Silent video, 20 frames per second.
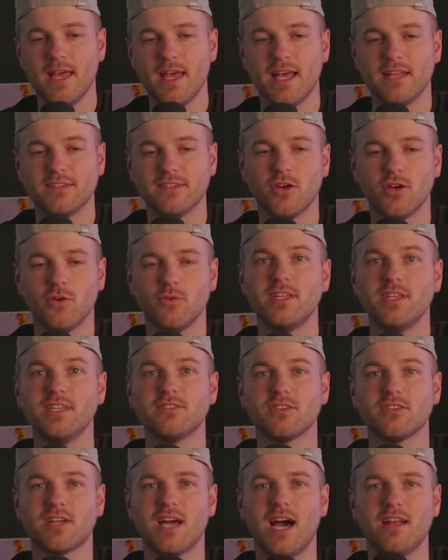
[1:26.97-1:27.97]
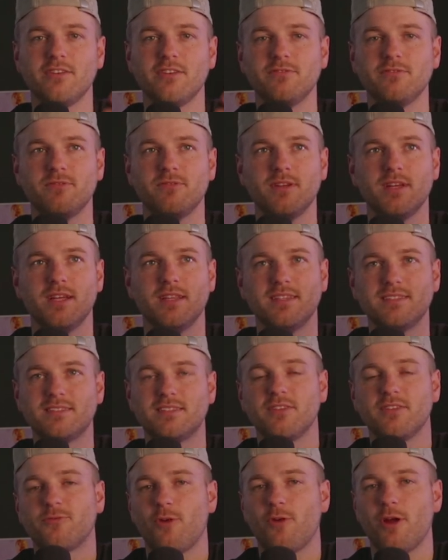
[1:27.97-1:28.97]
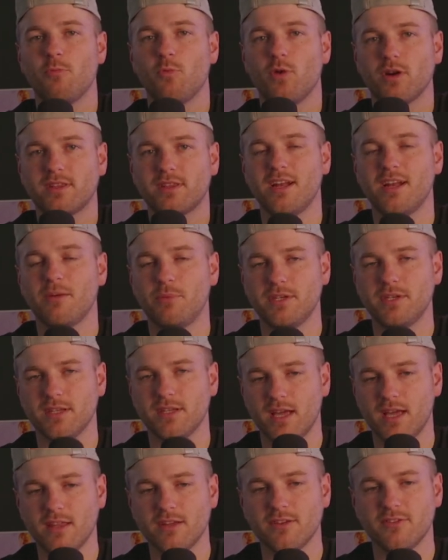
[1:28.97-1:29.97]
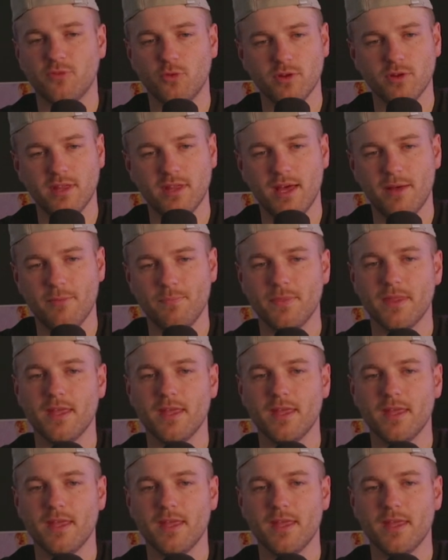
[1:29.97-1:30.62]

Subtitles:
And so this is the framework that I put together for that.